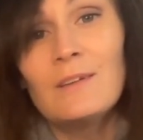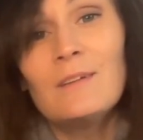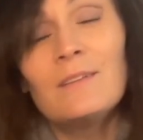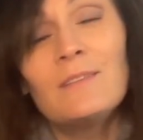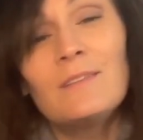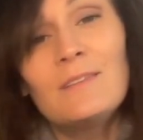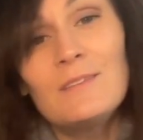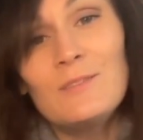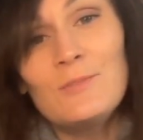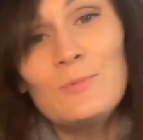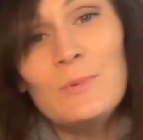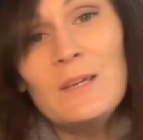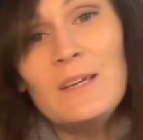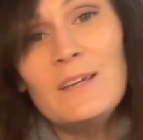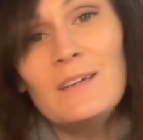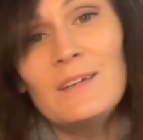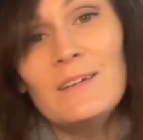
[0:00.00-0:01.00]
This
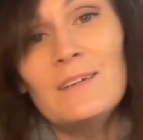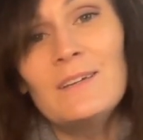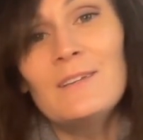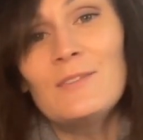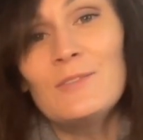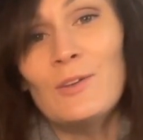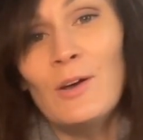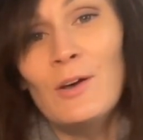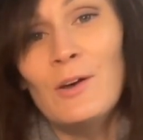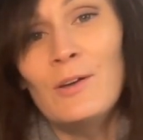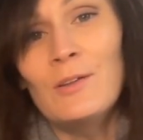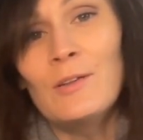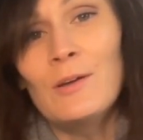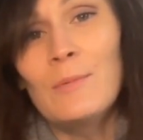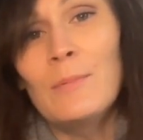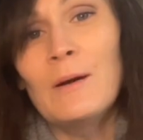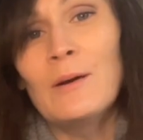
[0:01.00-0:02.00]
week is all
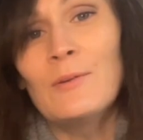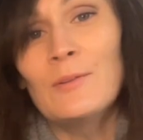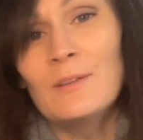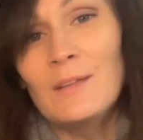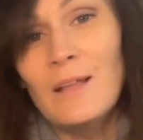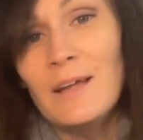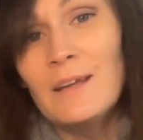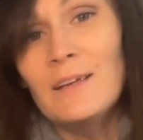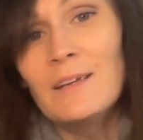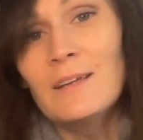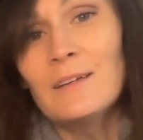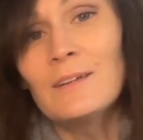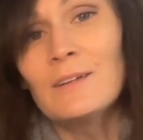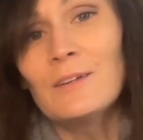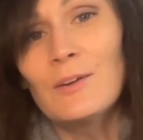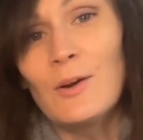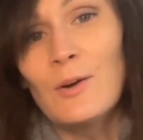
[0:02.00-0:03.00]
about letting
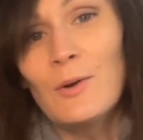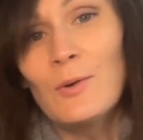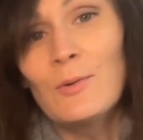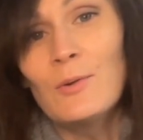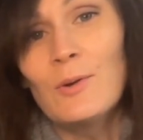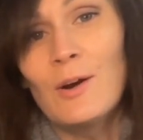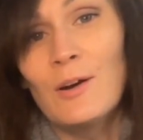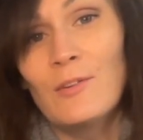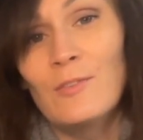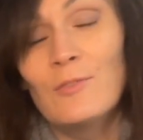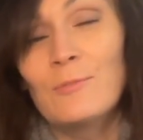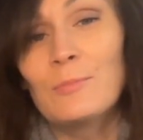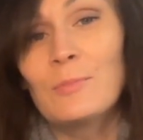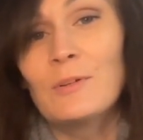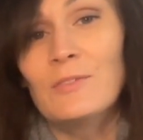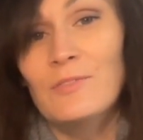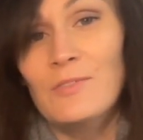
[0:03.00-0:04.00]
go of
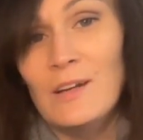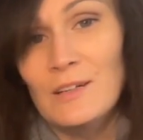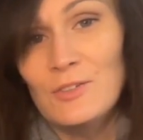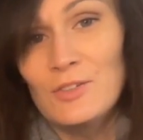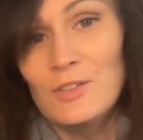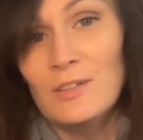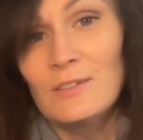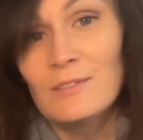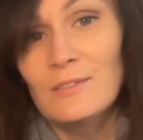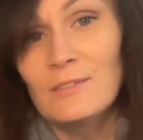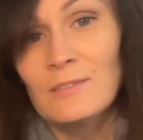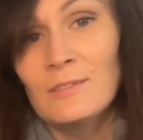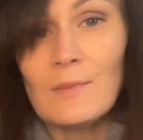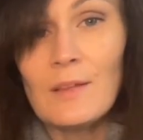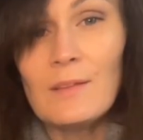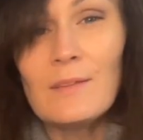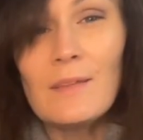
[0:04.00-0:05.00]
perfection,
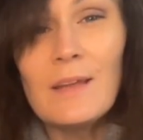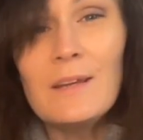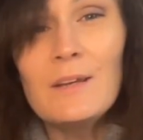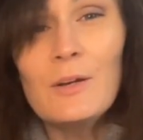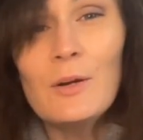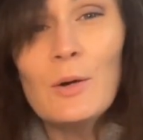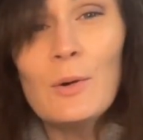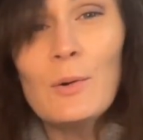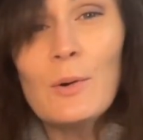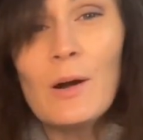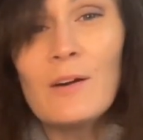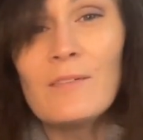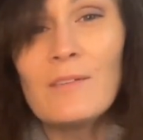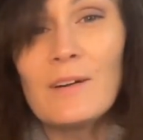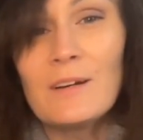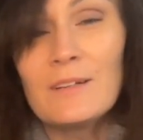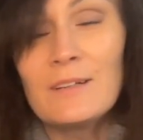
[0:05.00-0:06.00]
letting go of
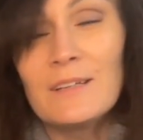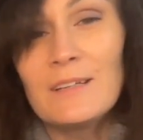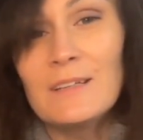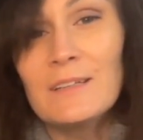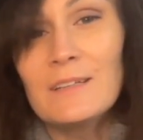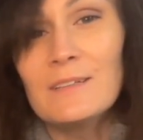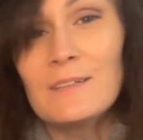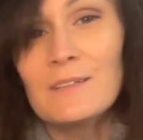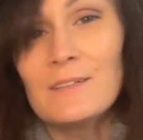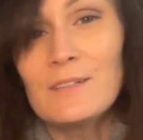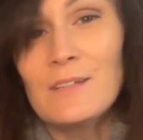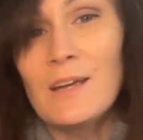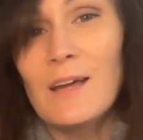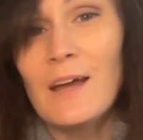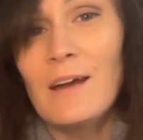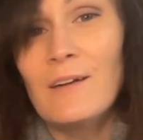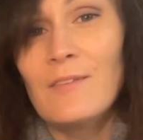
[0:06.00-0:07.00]
our need to
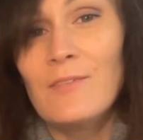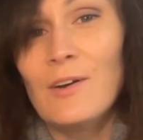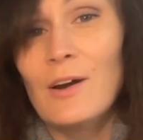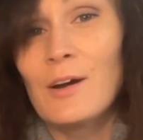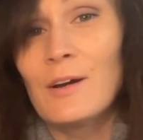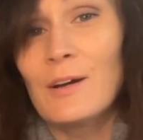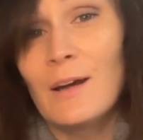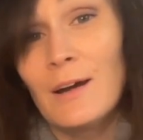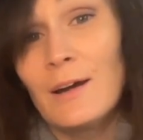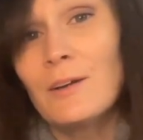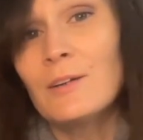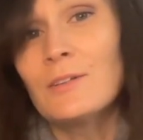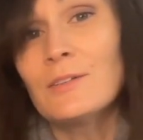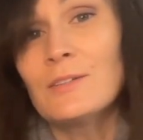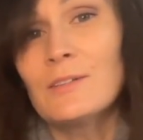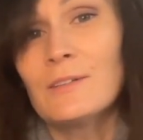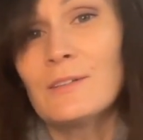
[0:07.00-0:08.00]
have our
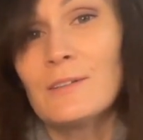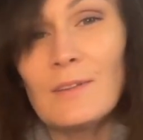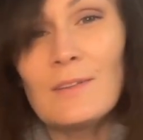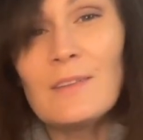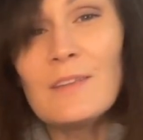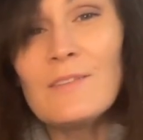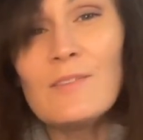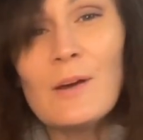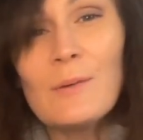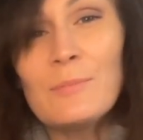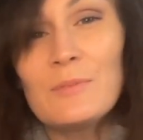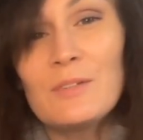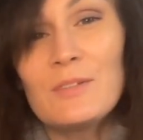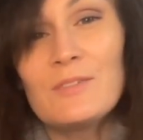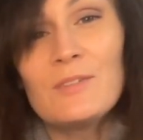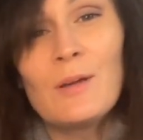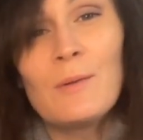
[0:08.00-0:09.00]
art live up to
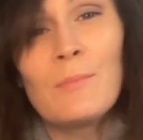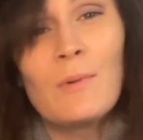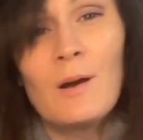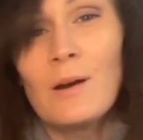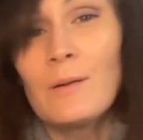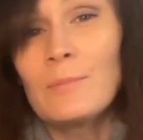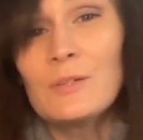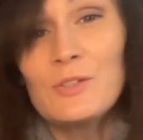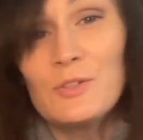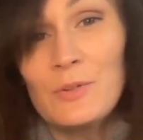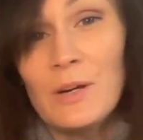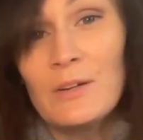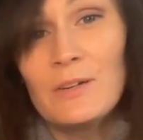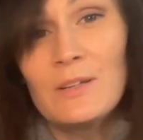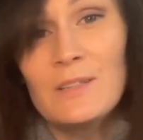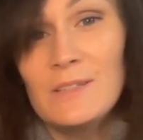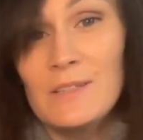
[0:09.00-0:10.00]
some
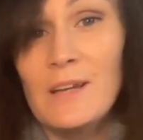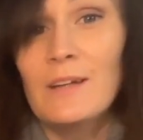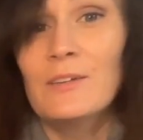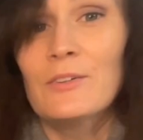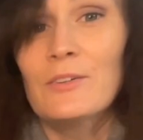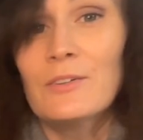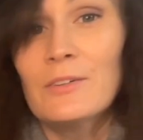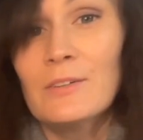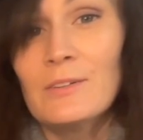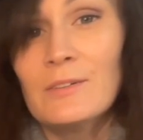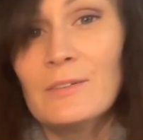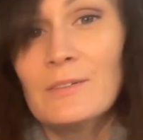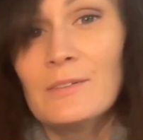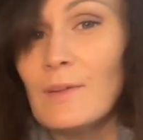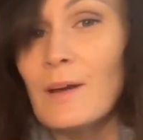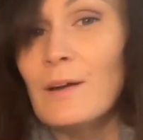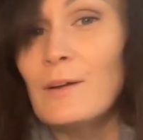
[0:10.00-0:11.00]
arbitrary standard.
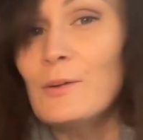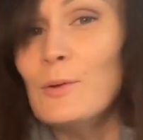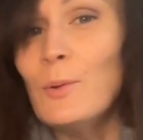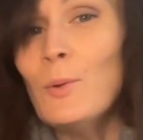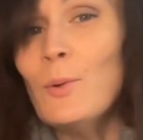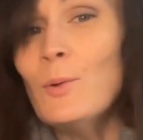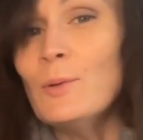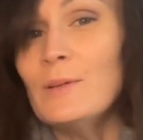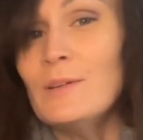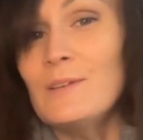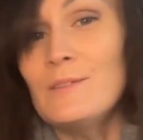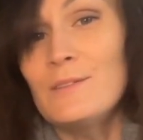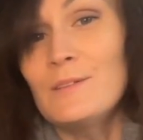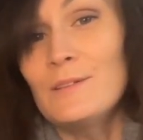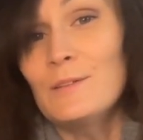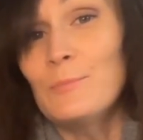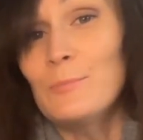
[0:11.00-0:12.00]
Our goal
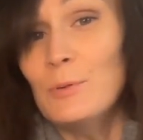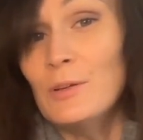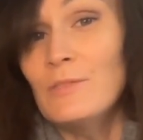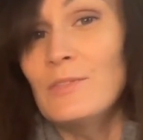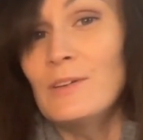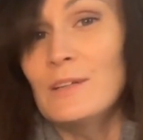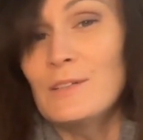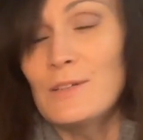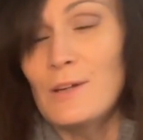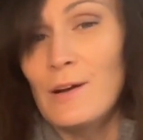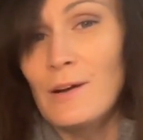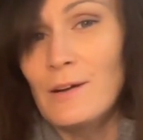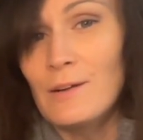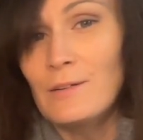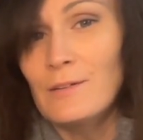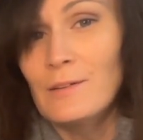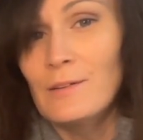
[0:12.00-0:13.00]
isn't perfect art,